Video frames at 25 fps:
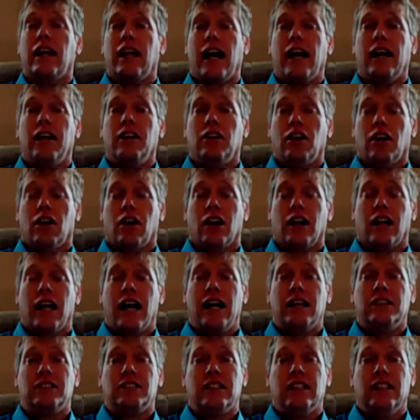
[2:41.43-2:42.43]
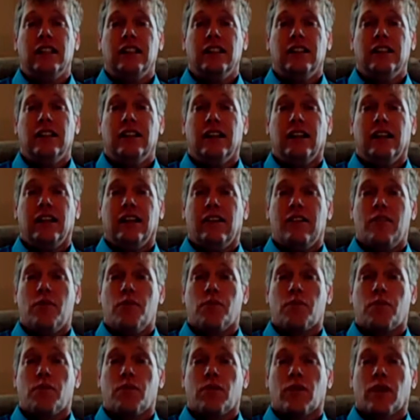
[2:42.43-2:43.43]
I internalized it.
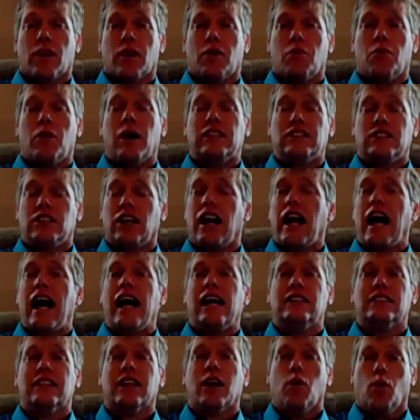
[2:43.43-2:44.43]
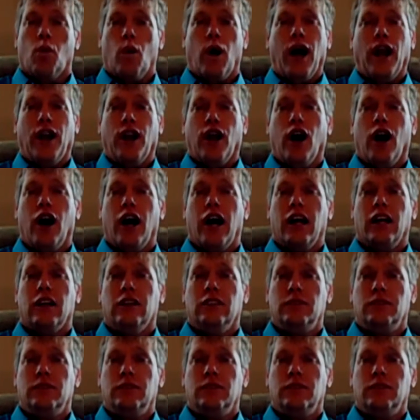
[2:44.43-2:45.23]
But I started asking, why not?